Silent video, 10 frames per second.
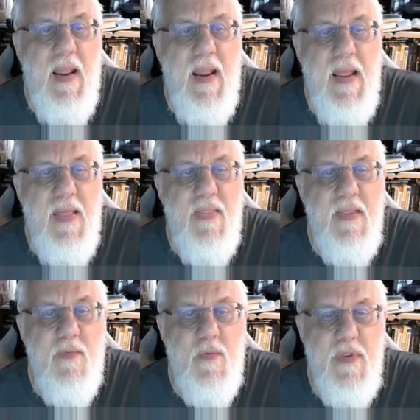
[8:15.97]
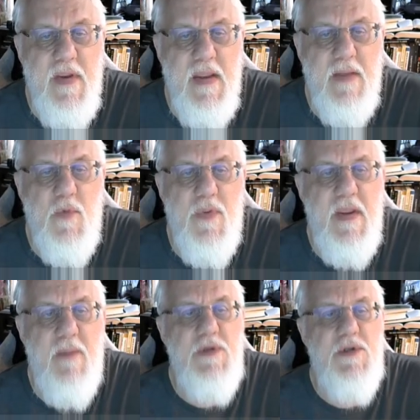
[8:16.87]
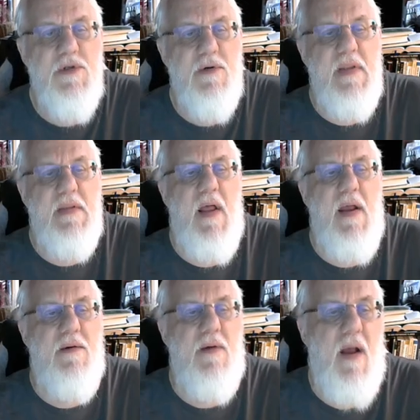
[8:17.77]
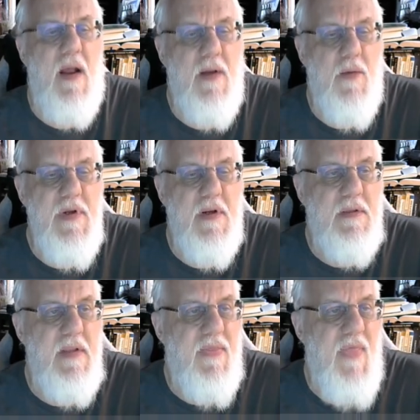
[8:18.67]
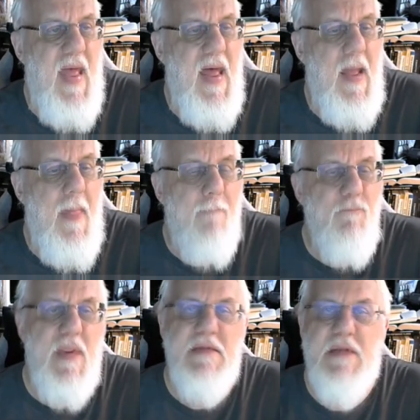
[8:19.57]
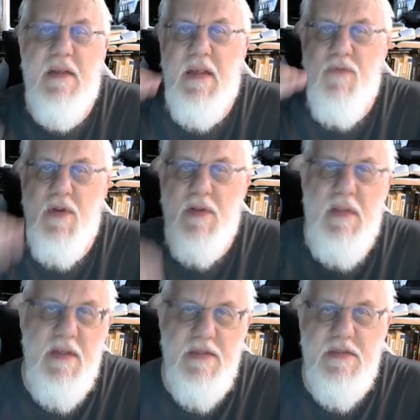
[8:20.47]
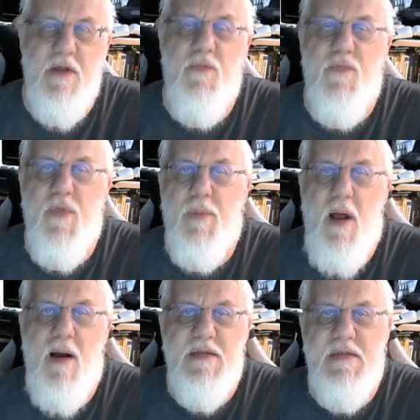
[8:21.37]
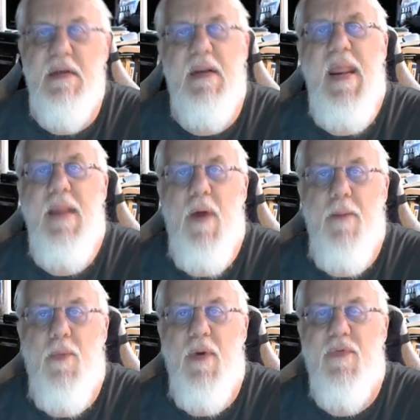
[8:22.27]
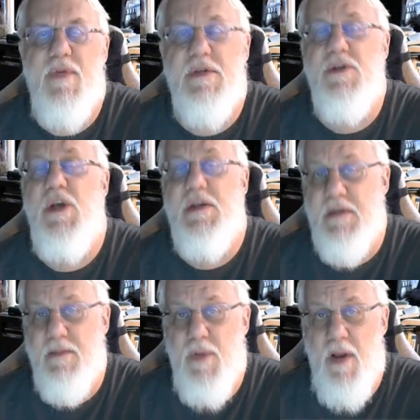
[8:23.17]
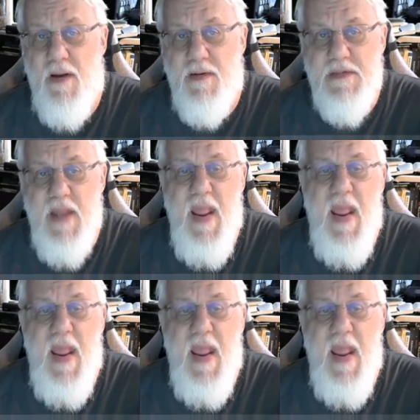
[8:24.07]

and then again where the images are inline or not. Now, when you click that, it's going to give you a list of the blogs that it came up with, the suggested blogs,